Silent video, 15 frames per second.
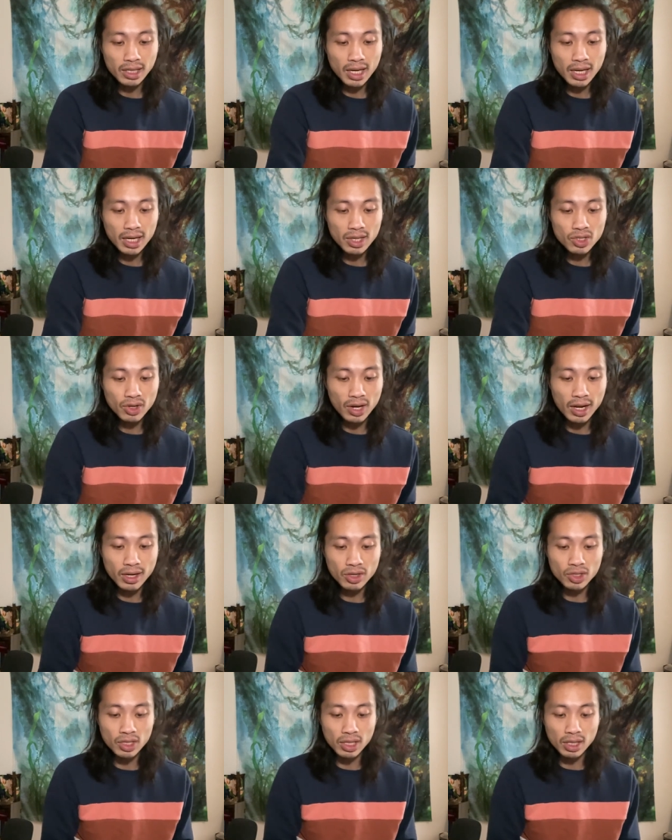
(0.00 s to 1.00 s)
Cancer
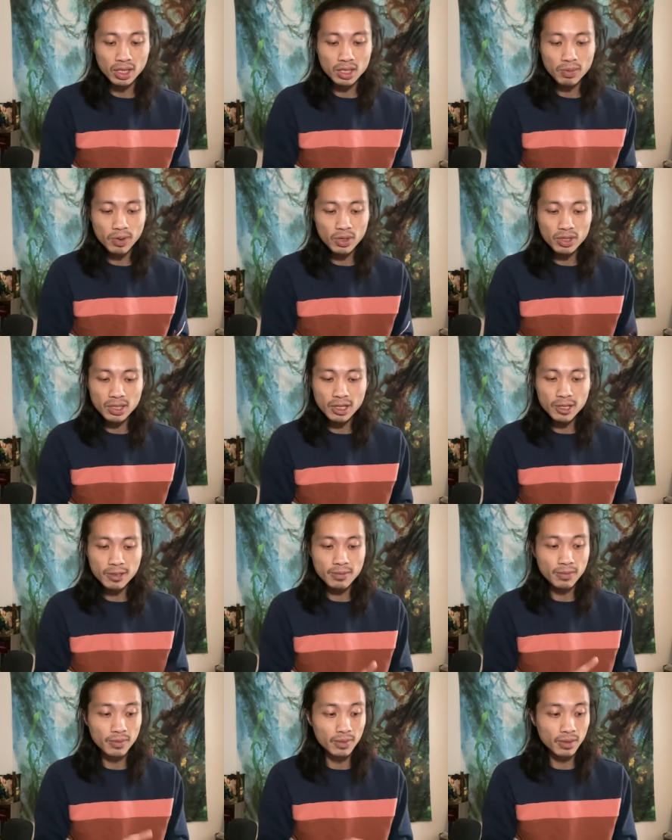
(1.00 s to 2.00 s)
energy. This
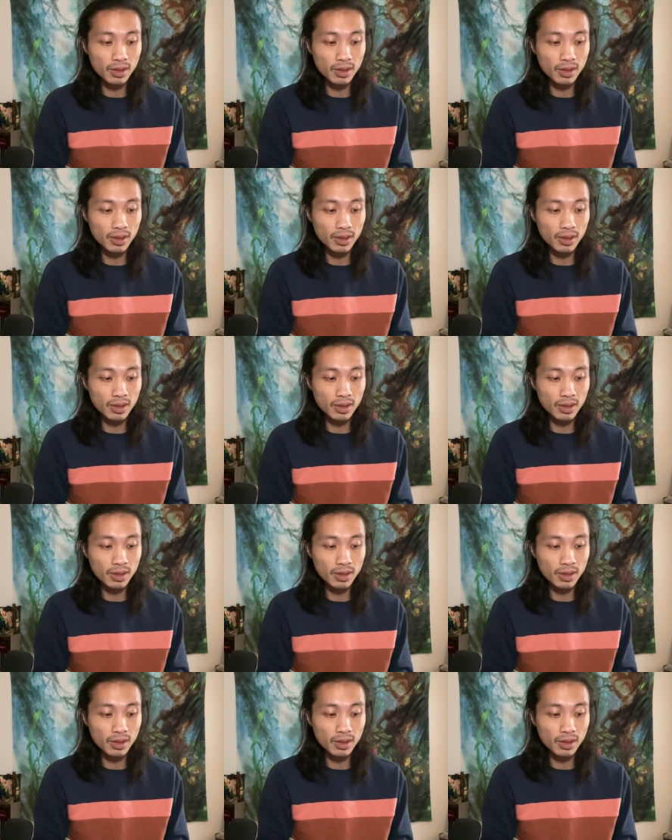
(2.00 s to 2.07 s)
person